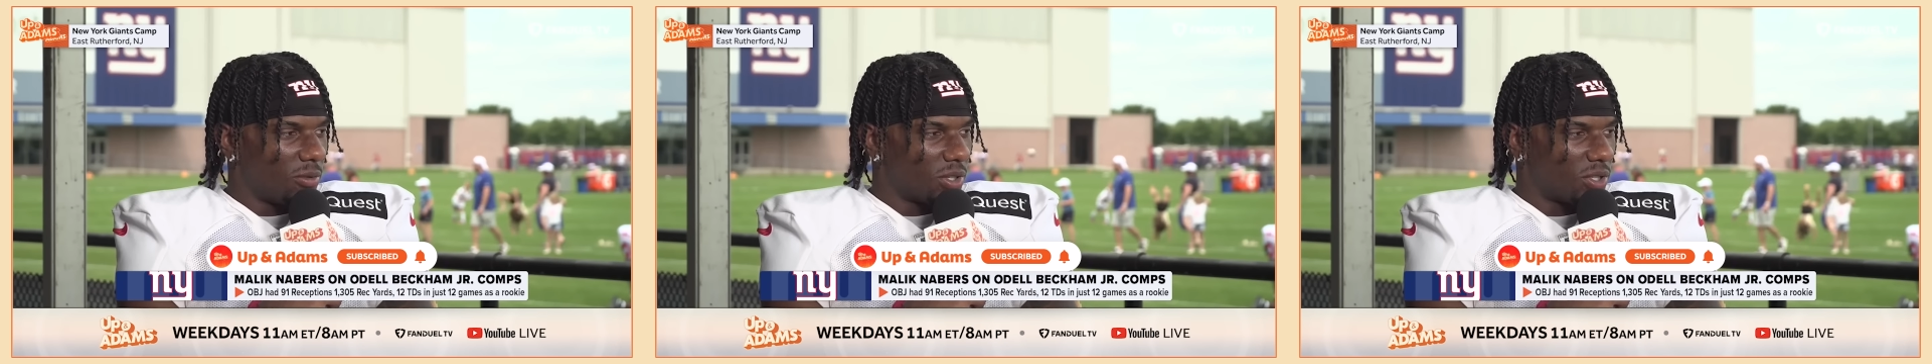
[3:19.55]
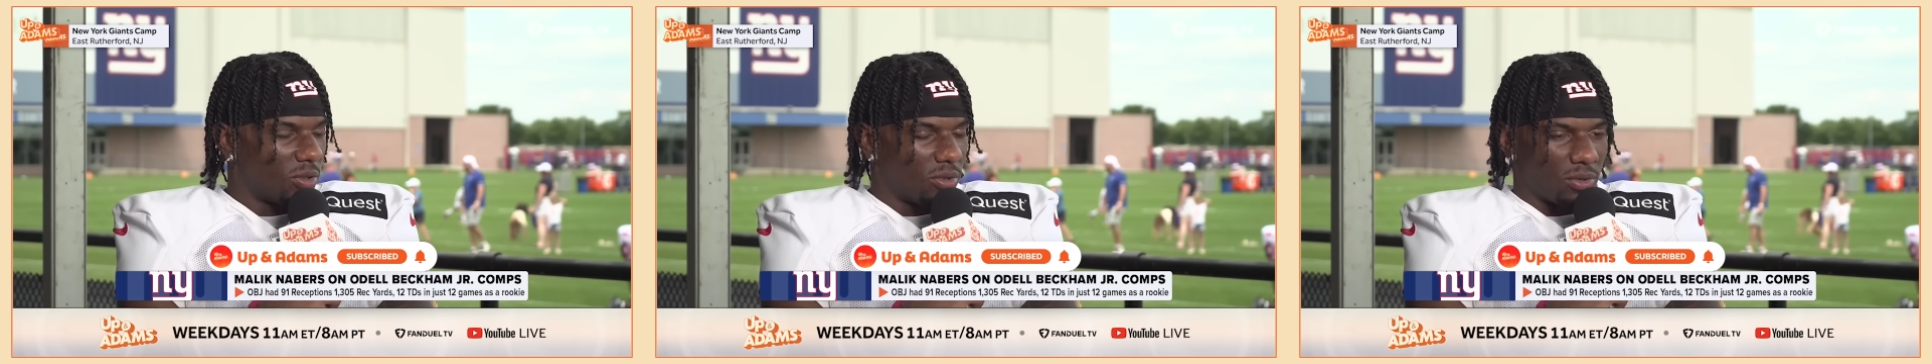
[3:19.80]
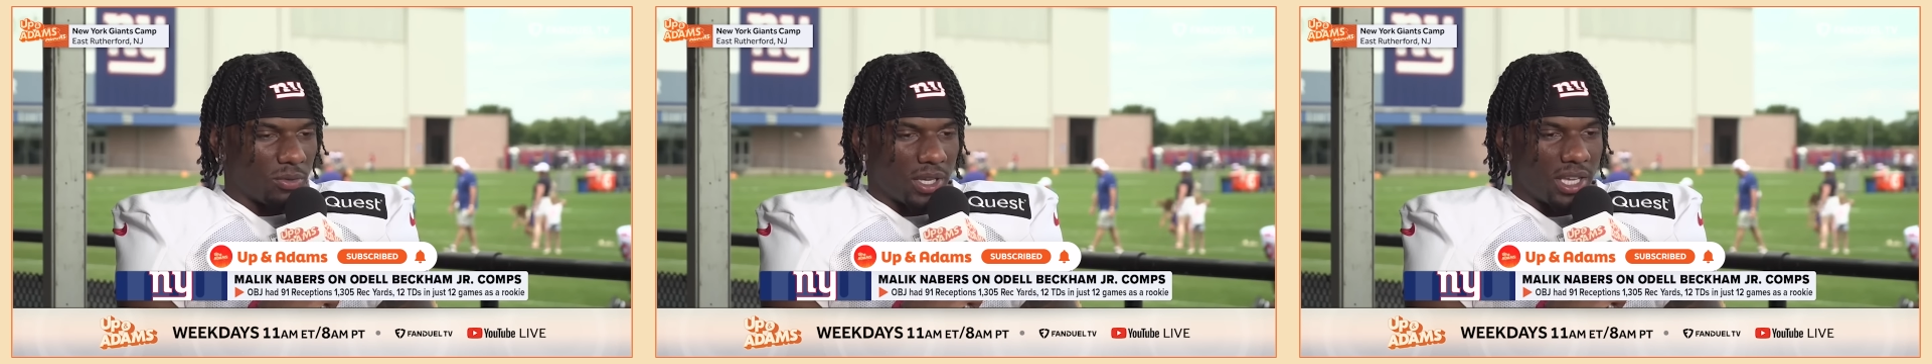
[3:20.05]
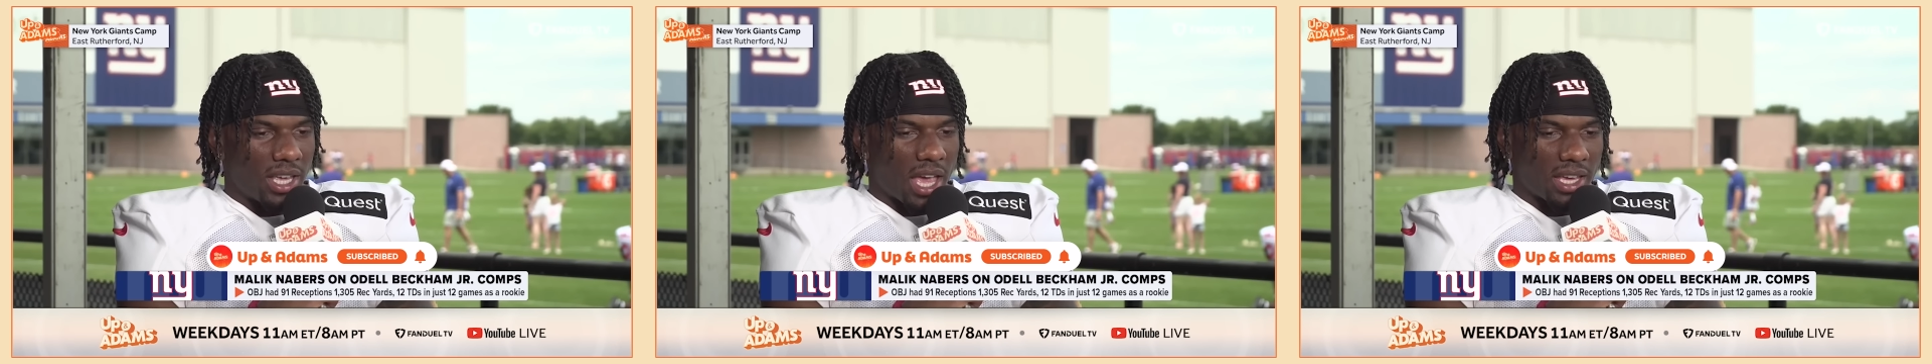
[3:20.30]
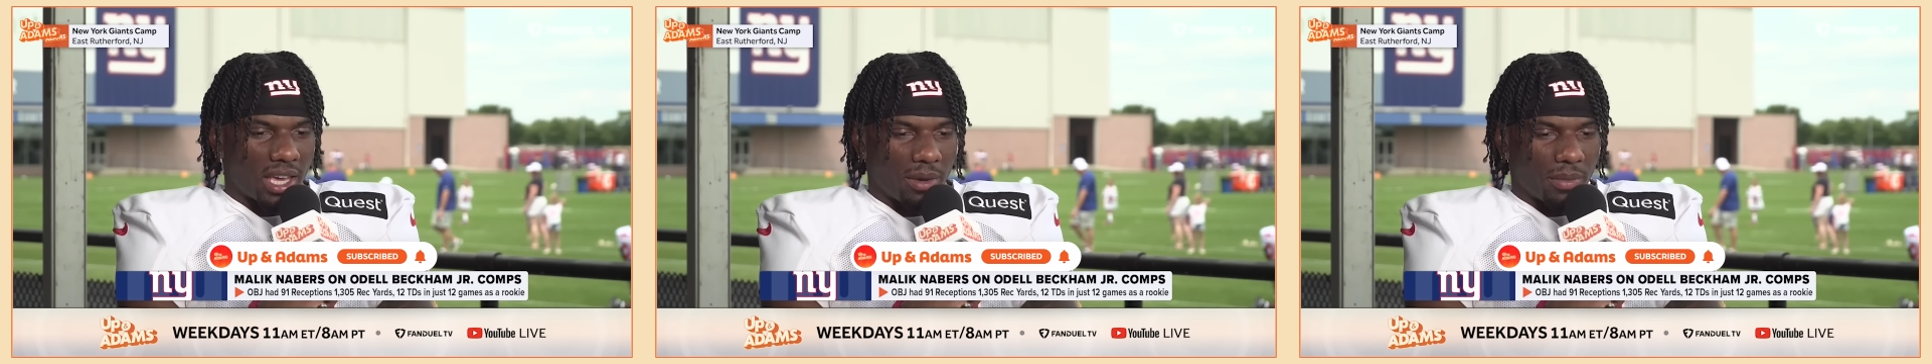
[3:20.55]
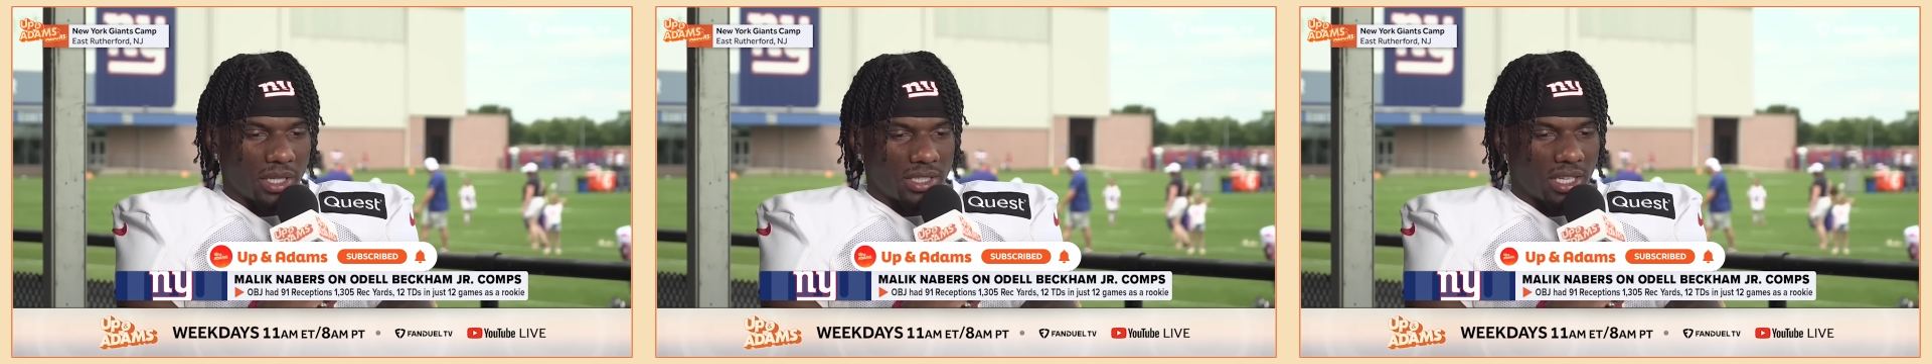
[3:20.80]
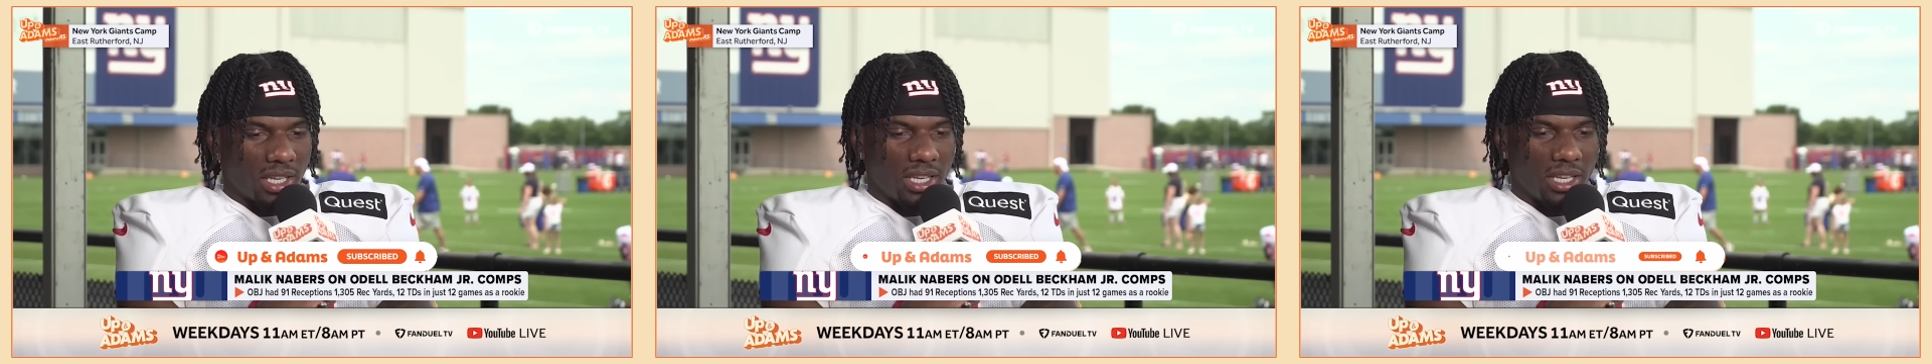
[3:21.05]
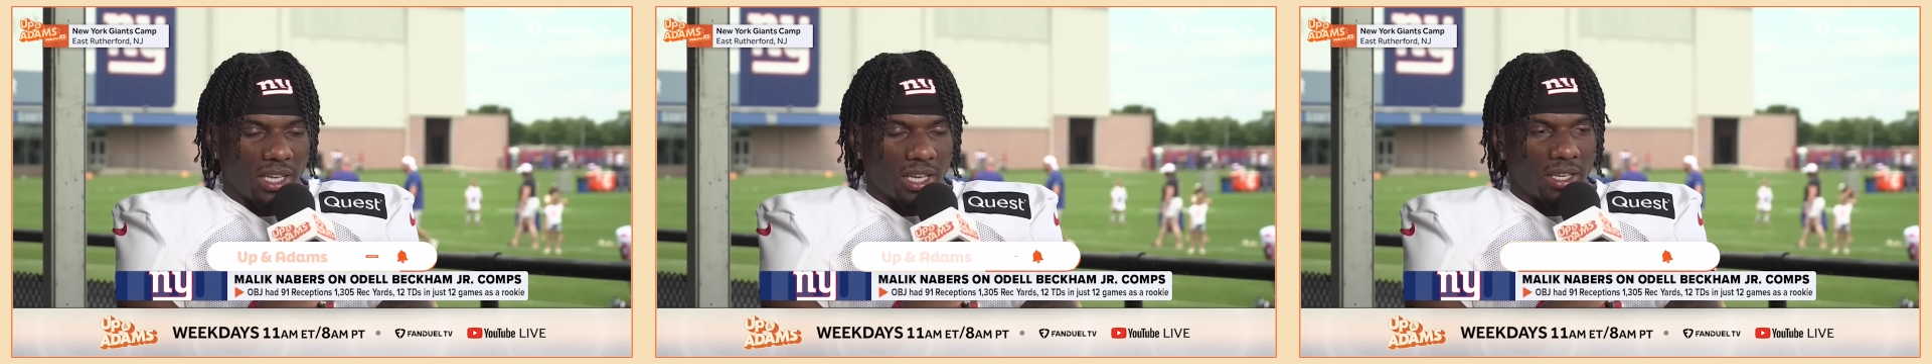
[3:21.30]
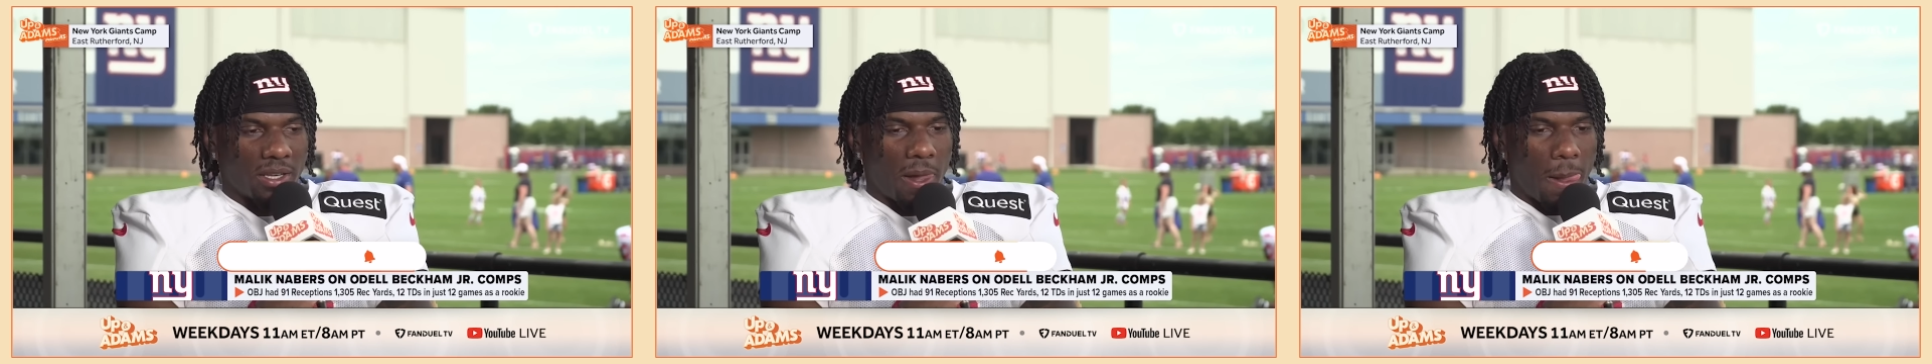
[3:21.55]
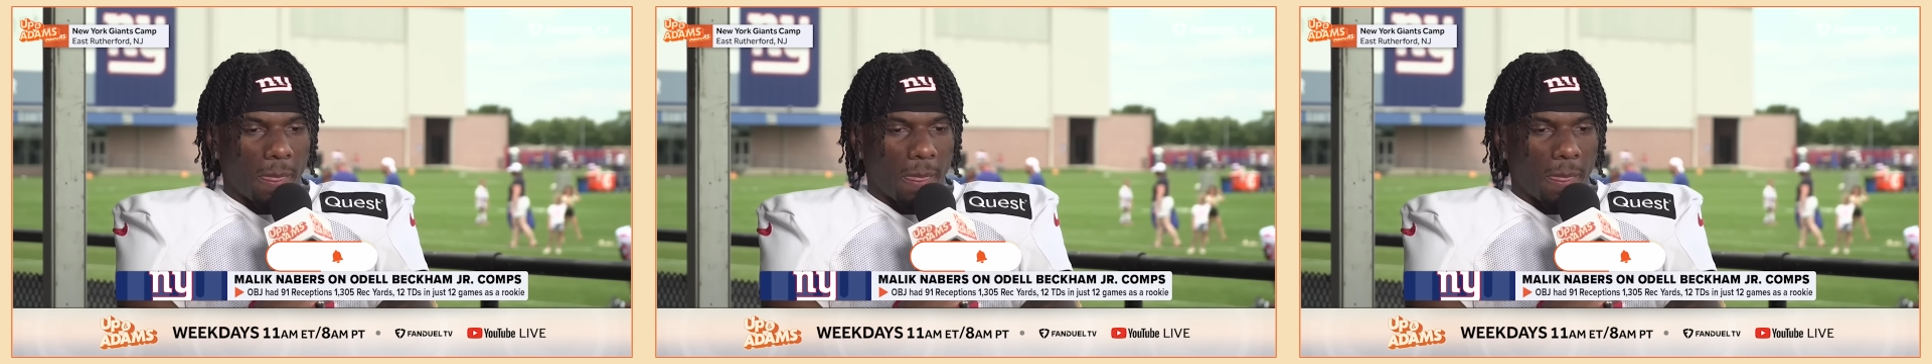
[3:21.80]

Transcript: was doing when he got came into the league, and